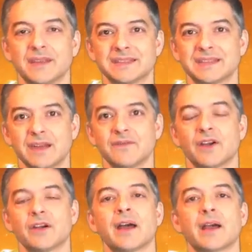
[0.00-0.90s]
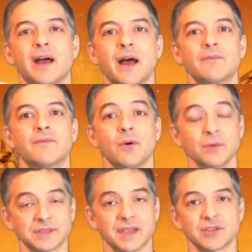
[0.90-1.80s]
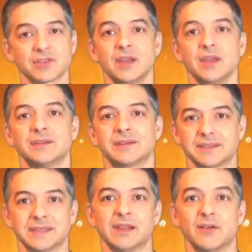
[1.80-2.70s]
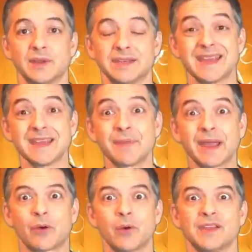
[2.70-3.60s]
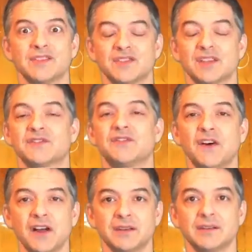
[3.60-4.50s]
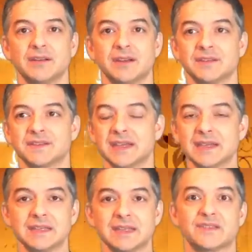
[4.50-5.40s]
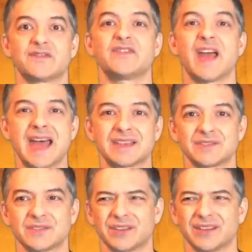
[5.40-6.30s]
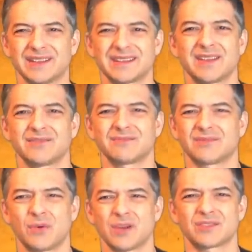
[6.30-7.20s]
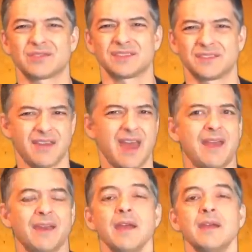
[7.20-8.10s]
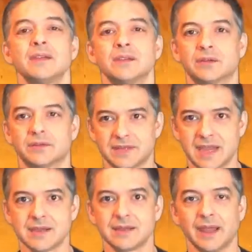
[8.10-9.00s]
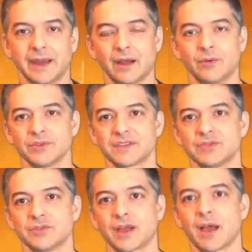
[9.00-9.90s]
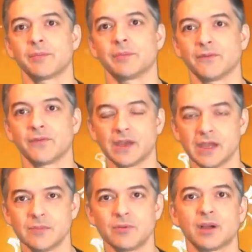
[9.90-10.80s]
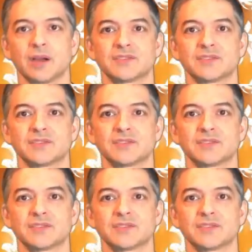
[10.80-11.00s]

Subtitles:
That's datingfire.com/does he love me. Take my quiz. It's fun. It's easy. It's fast. It's only like 10 questions, if that. Take it and I will send you a copy of my free ebook.